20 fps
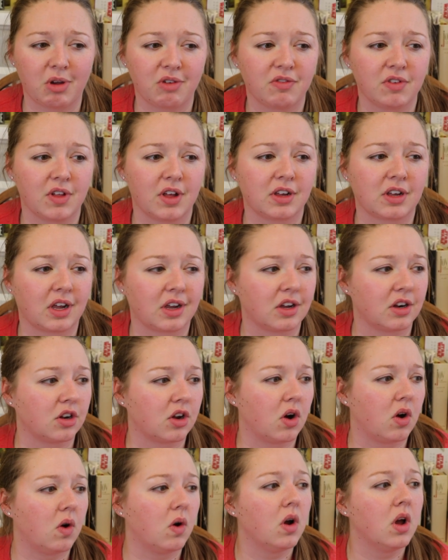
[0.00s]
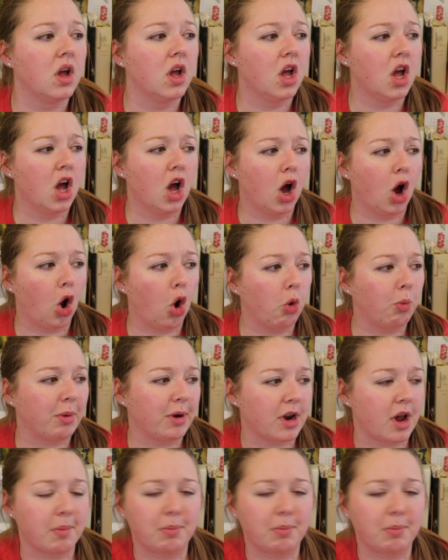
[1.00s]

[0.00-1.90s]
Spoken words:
I feel like I could go open